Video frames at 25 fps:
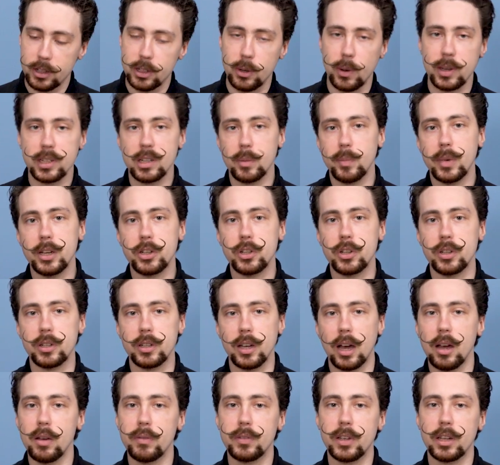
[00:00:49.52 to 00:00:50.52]
So as I mentioned,
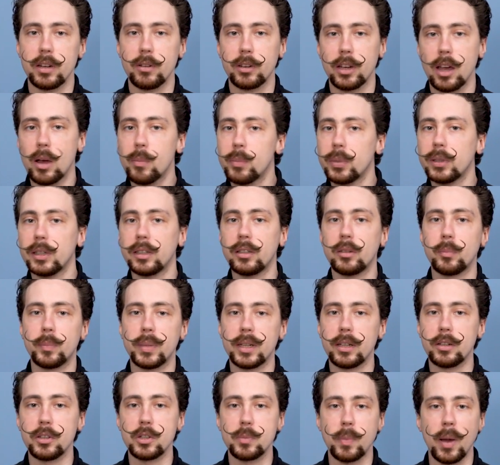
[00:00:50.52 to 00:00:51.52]
I've done a couple little
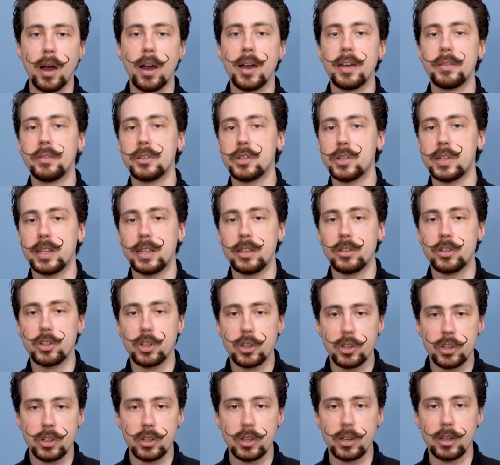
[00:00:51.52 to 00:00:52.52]
builds behind the scenes
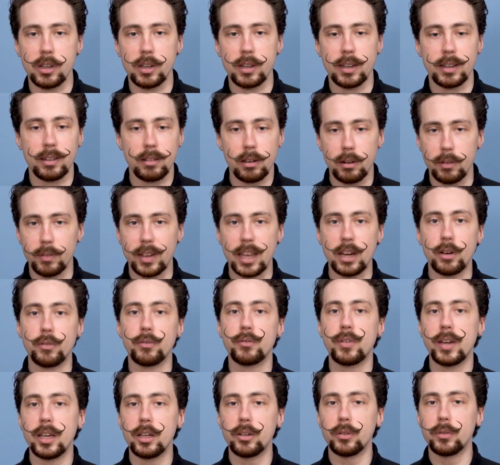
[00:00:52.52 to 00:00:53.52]
just to kind of get a
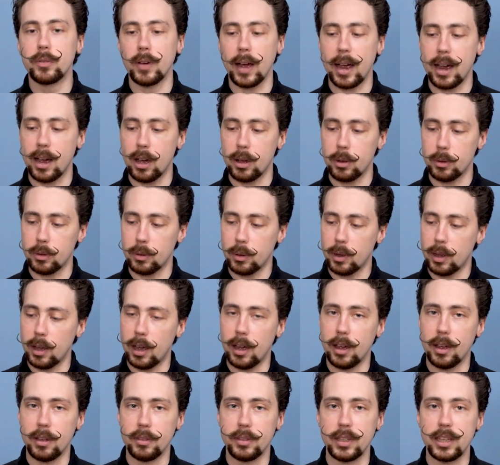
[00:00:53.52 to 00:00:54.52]
feel for how
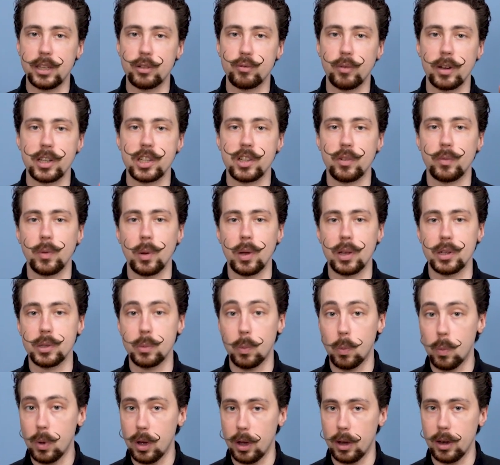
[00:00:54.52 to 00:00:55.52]
these reservoirs
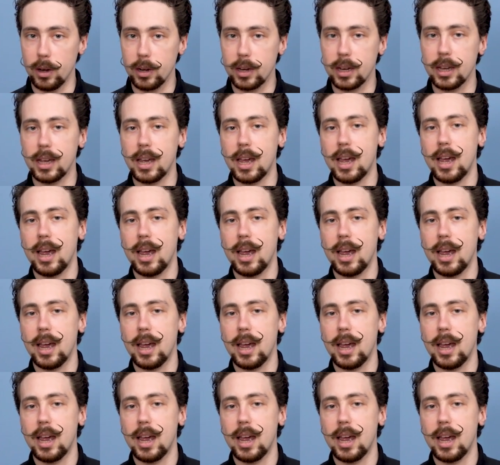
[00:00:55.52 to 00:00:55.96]
work.